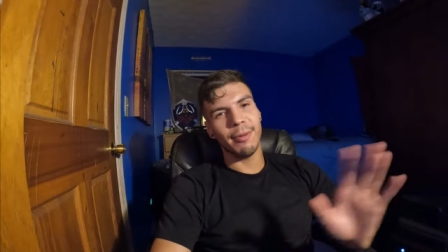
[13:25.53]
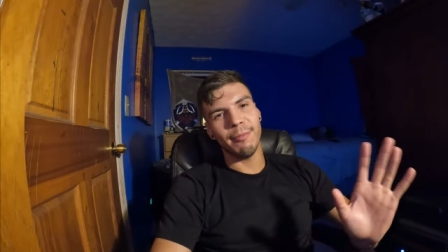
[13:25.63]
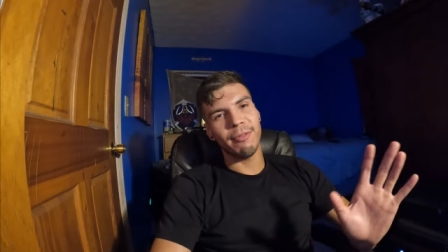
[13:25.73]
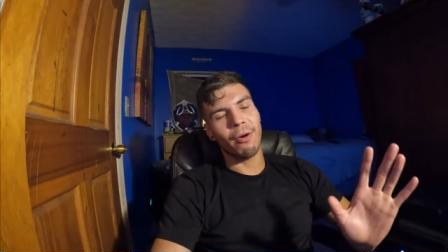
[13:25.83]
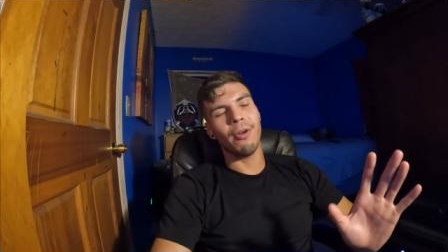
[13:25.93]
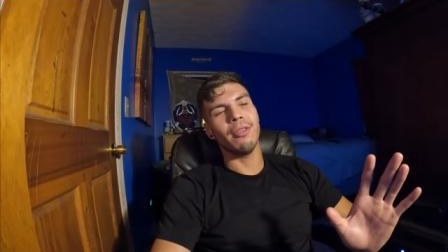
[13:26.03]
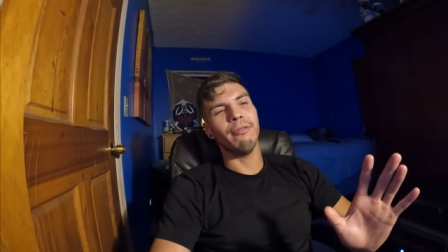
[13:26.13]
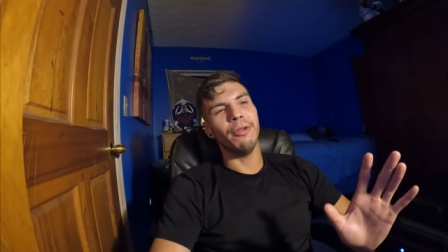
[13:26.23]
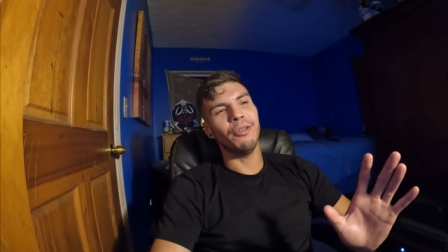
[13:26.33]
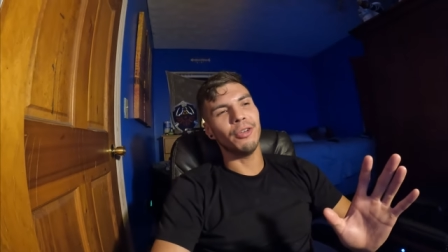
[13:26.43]
from far in
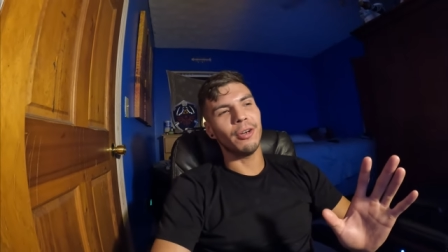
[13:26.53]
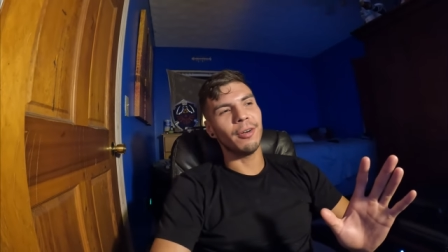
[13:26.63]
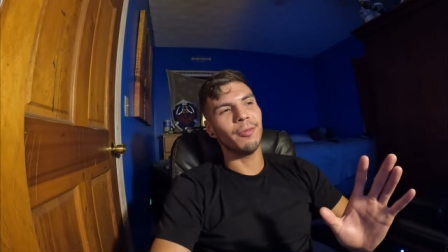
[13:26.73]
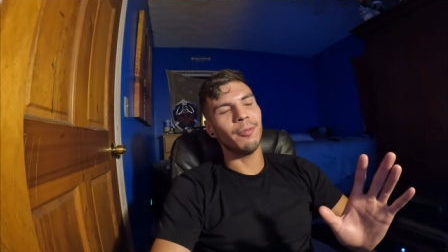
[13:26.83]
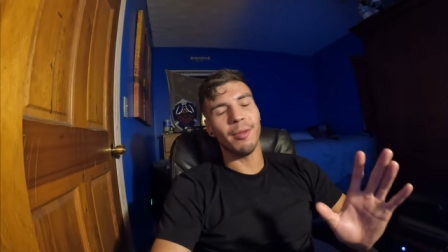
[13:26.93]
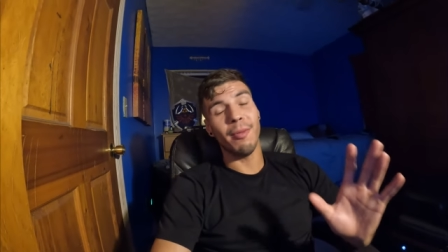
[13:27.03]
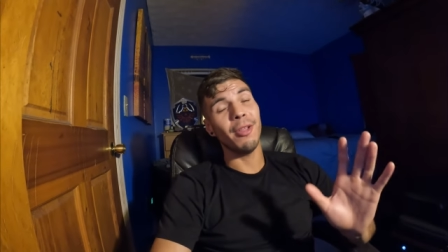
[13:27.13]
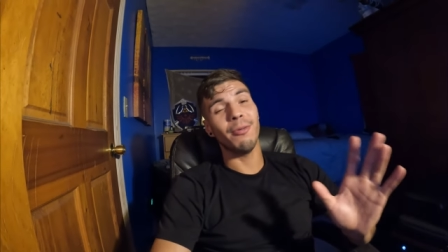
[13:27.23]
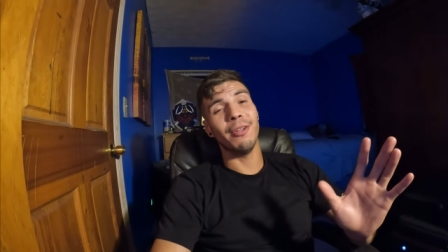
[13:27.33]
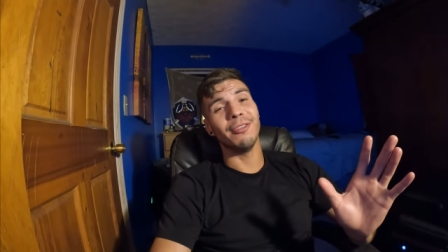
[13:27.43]
the future. The
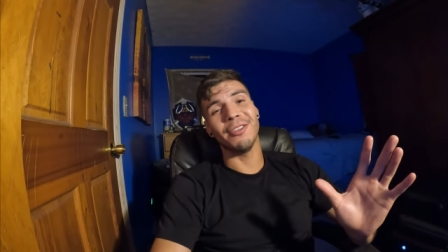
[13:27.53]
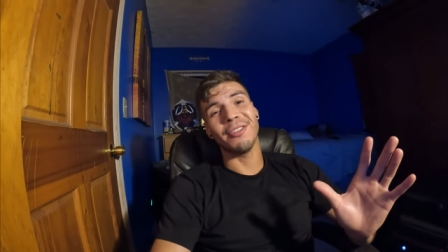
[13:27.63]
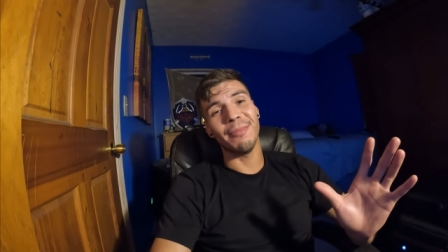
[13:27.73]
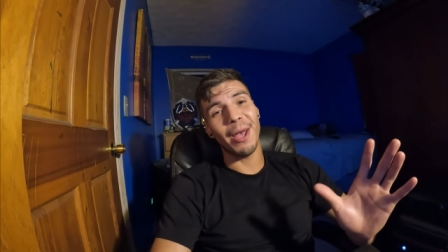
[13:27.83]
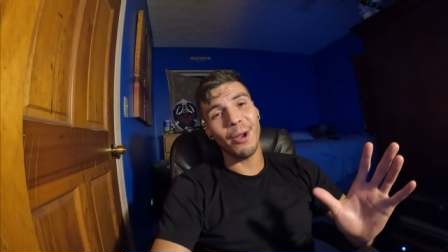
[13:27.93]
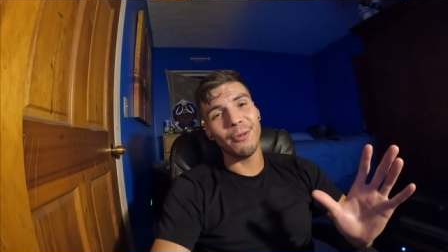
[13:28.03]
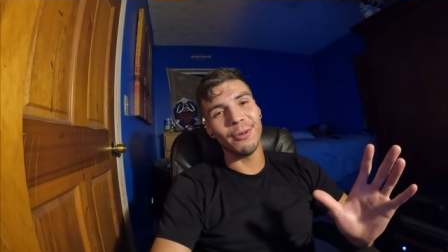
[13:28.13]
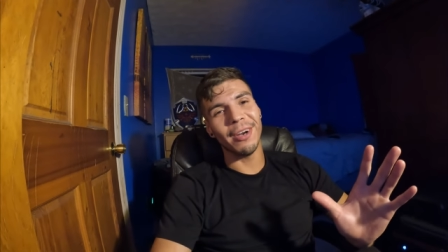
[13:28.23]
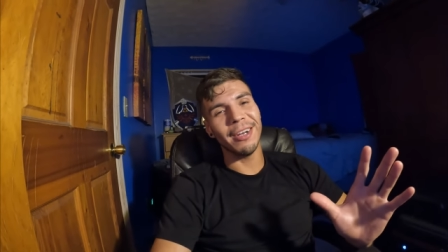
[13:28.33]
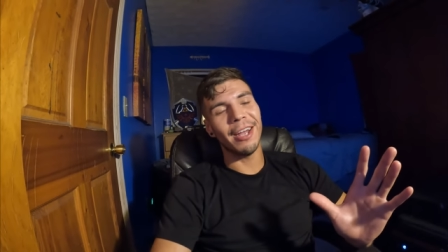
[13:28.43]
mullet run's just about
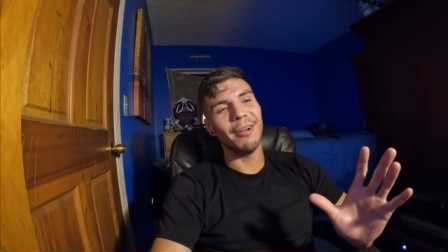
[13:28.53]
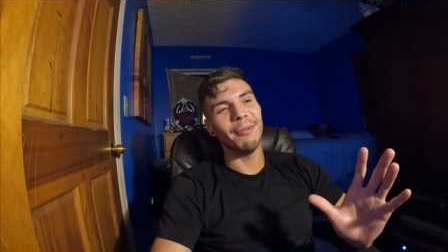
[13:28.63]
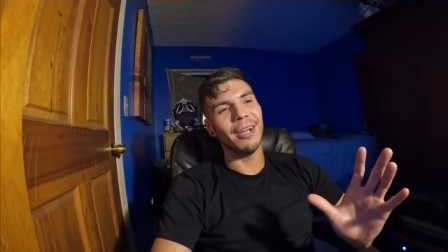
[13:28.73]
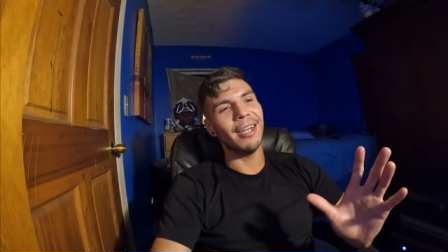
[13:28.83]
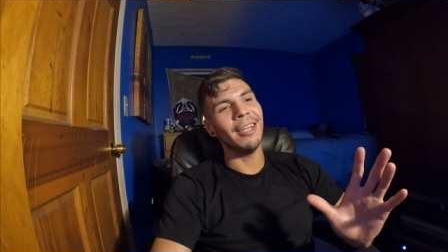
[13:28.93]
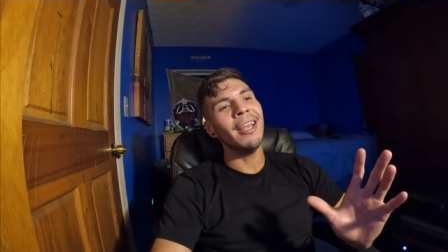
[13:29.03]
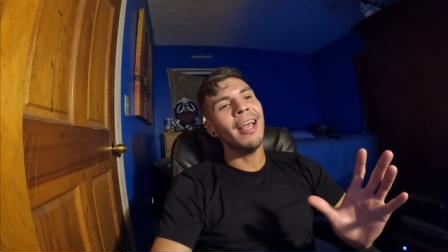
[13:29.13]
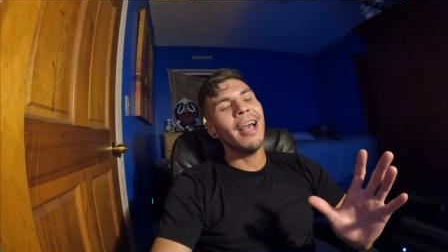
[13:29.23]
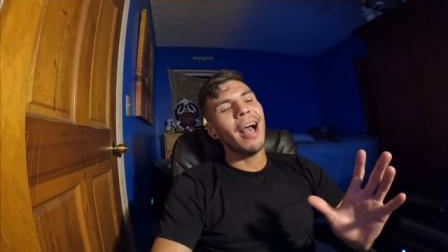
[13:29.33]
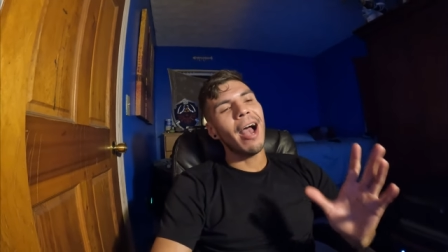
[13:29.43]
over right now, but I
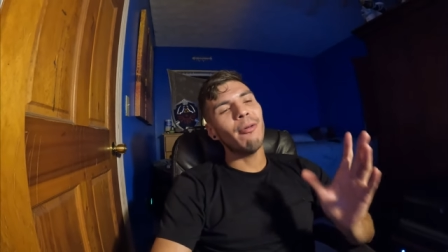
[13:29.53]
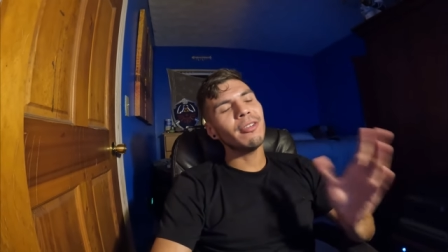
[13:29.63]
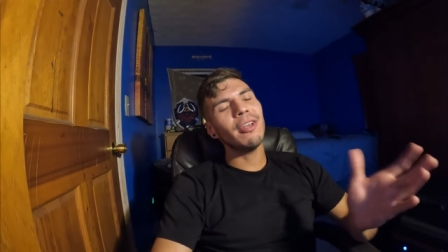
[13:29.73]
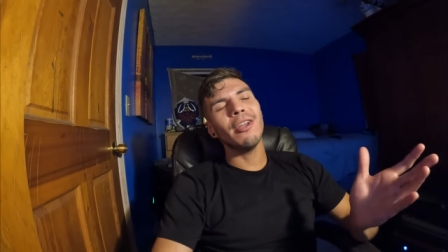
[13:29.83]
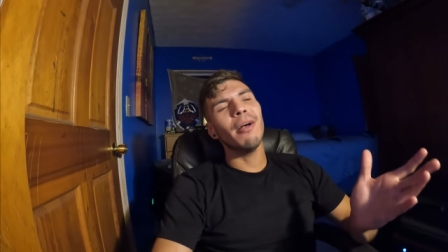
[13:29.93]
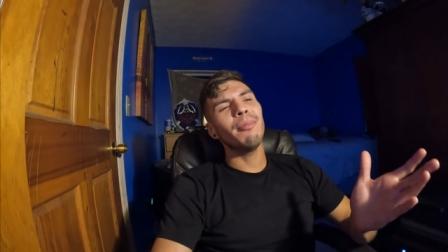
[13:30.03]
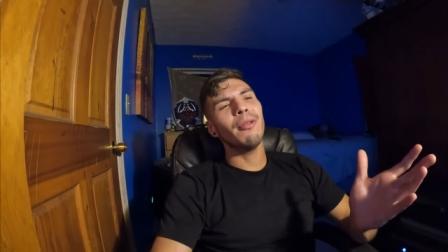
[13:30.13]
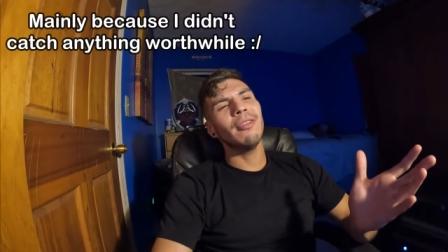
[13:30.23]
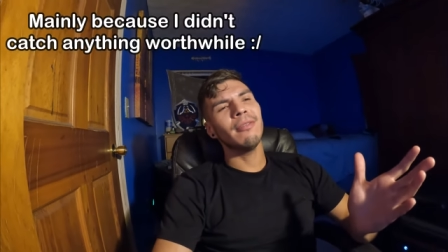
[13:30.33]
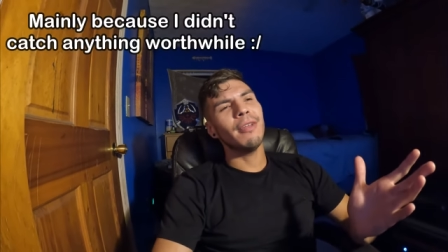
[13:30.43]
I wasn't gonna
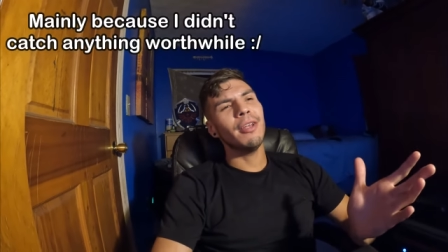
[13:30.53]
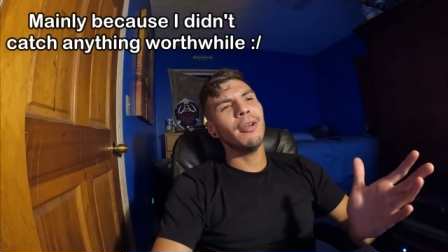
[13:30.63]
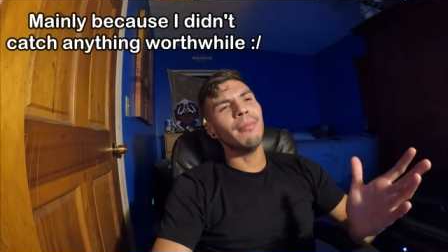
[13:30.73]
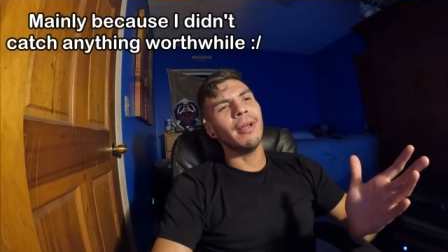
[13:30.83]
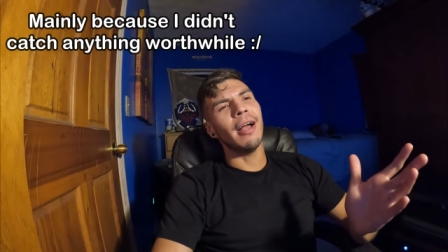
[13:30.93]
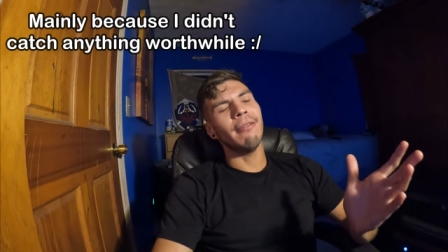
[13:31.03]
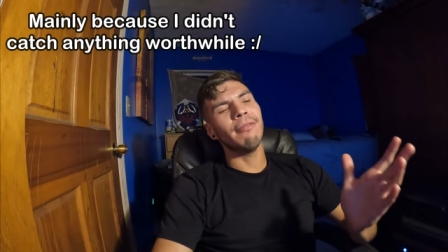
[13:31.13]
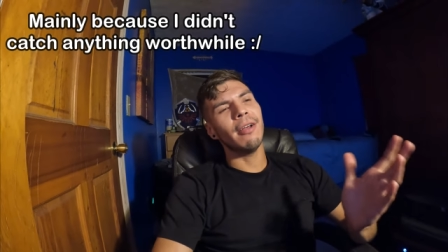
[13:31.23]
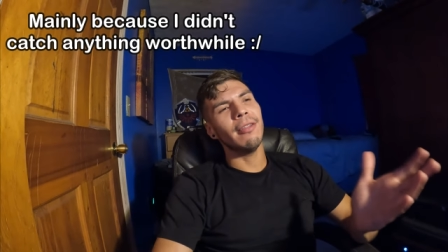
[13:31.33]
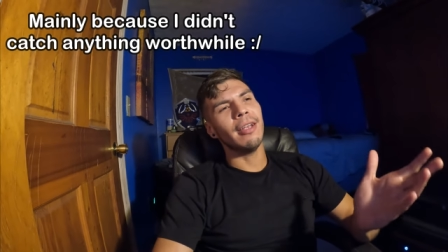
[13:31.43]
upload this video, but I
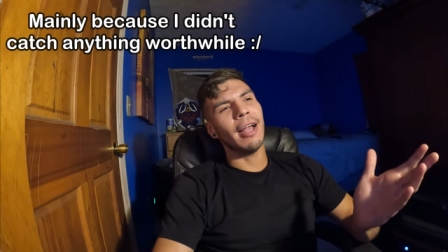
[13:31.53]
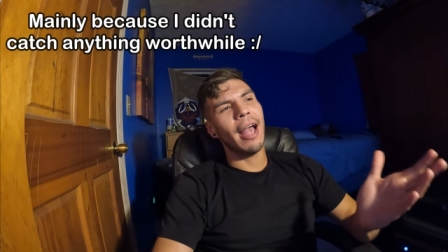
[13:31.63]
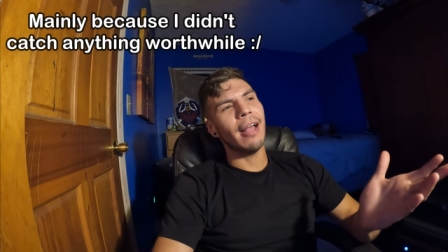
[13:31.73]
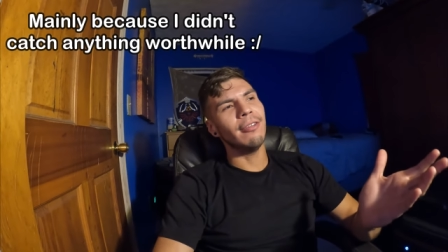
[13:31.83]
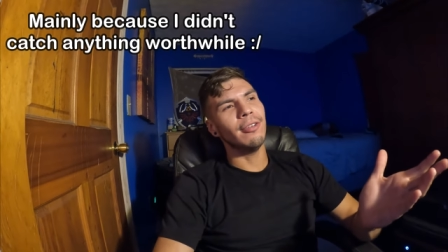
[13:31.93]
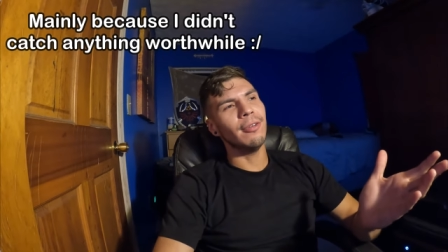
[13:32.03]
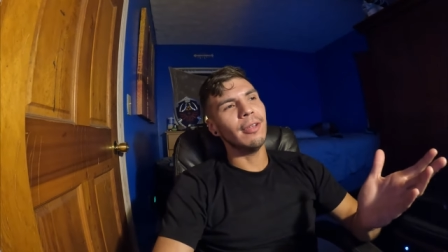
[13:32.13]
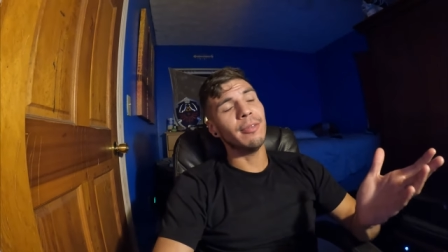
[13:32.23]
felt like I had to.